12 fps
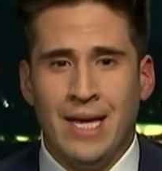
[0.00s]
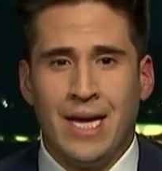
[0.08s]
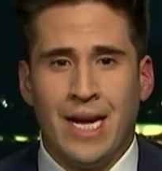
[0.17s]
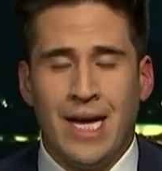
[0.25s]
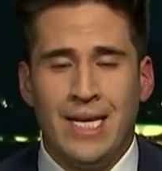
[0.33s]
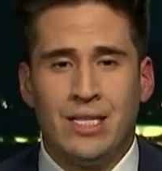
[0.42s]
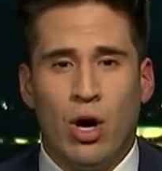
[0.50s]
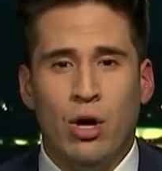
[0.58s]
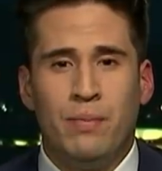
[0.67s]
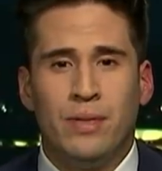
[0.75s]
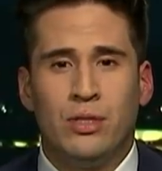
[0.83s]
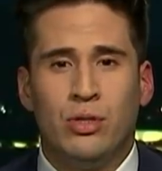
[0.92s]
that he's
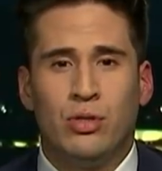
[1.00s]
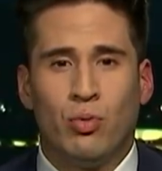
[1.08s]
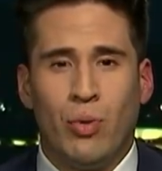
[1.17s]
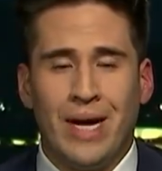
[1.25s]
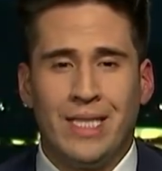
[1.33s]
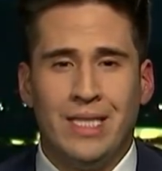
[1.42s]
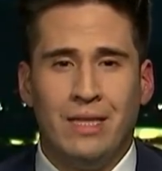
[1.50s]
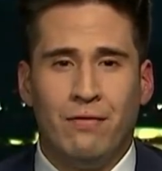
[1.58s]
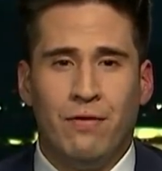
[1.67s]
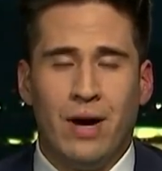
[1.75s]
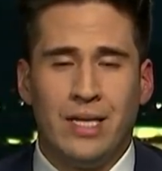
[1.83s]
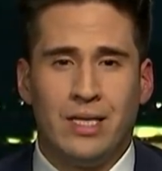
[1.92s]
open to directing
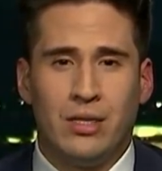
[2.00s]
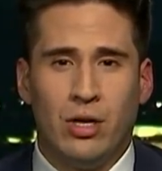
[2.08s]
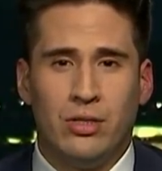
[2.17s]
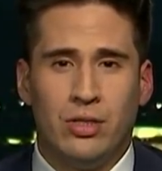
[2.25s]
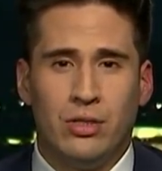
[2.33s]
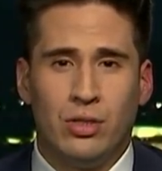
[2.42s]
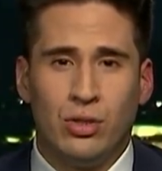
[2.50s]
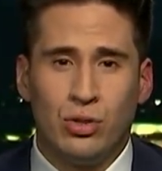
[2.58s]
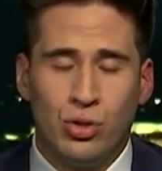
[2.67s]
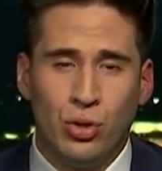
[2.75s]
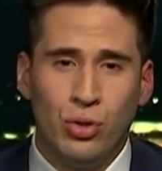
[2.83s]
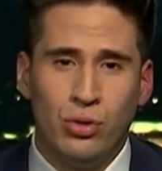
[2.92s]
Pfizer doses
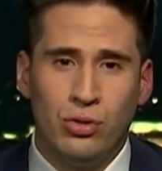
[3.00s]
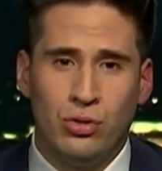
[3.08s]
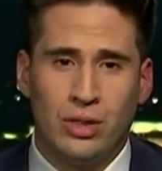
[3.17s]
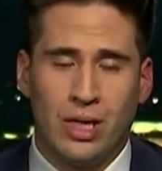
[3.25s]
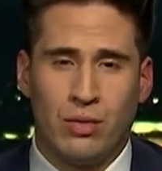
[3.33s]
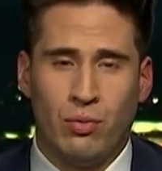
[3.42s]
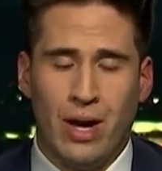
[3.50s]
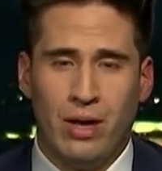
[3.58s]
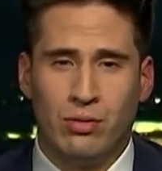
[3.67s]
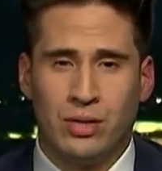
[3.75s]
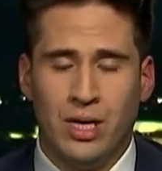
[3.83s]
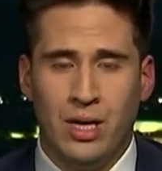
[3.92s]
to New South
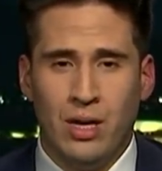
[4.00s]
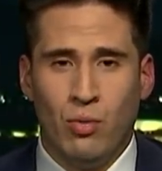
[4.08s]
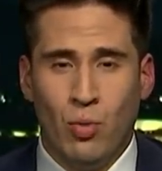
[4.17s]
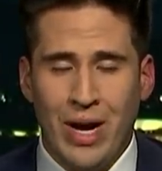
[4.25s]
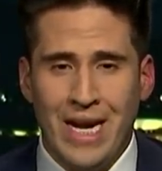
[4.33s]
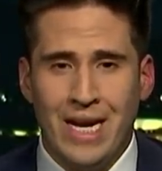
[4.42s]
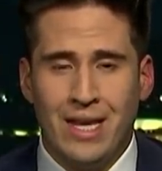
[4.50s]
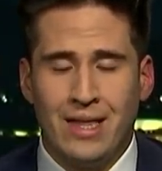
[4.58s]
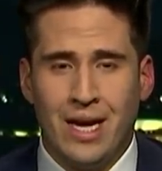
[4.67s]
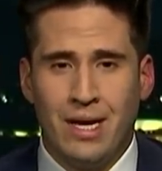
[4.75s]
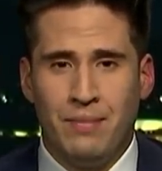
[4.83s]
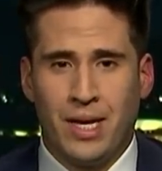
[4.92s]
Wales when
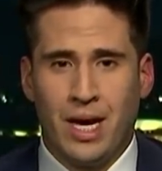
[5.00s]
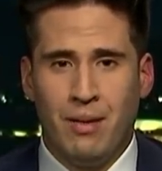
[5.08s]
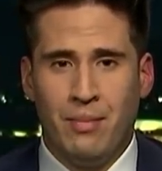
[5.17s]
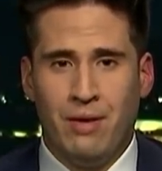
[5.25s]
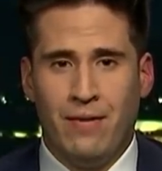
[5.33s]
they become